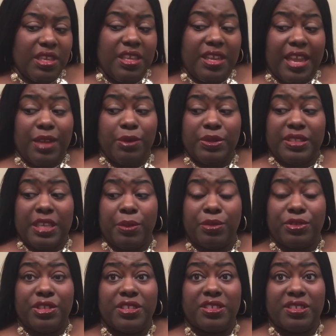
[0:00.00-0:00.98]
I was
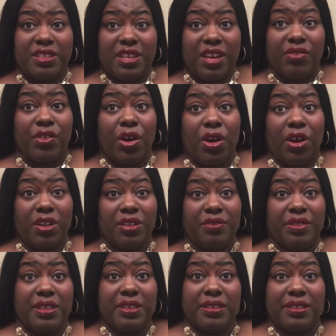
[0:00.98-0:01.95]
able to stuff all
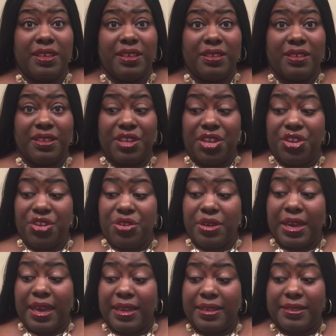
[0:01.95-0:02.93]
of these things in here, you
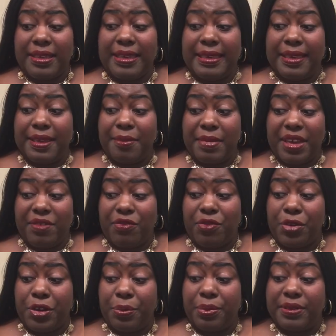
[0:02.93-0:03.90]
guys, and get my
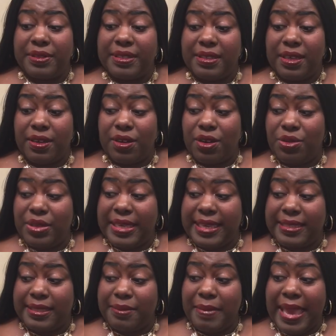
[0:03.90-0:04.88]
40%. Oh,
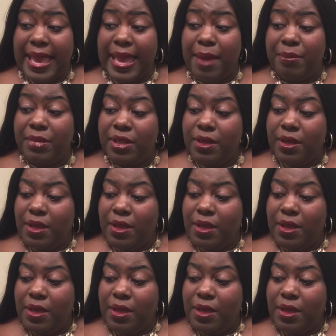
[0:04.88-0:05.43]
yes, ma'am.